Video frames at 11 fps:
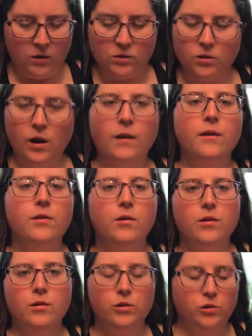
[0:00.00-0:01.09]
So now that they're
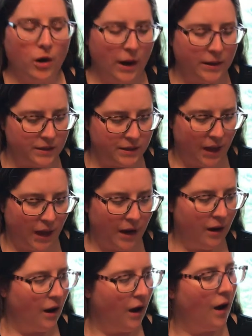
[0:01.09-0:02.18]
in their dry
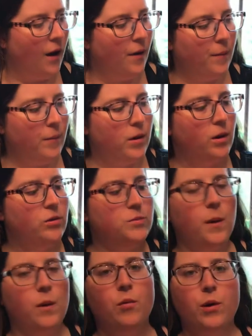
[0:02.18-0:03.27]
state, um, I'm gonna use
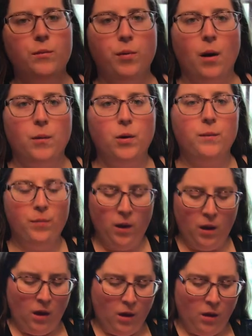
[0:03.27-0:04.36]
my wooden pummel
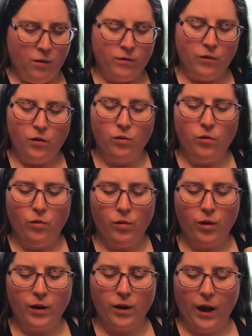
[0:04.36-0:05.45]

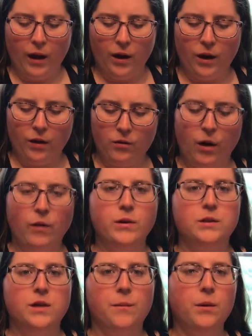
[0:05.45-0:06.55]
to kind of ground
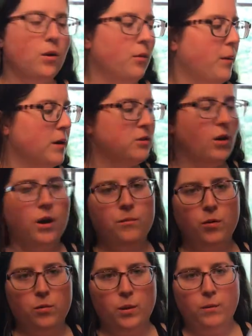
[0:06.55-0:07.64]
these up a little bit so I can
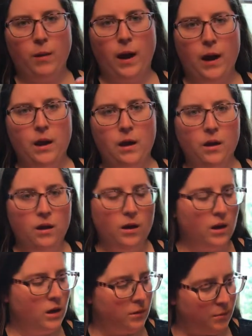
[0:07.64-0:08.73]
put them in my
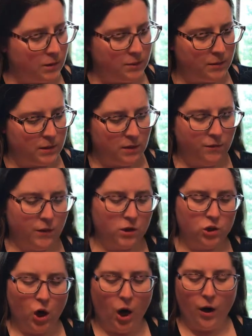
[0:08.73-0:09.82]
specific
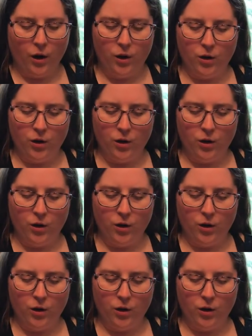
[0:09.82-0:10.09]
jar.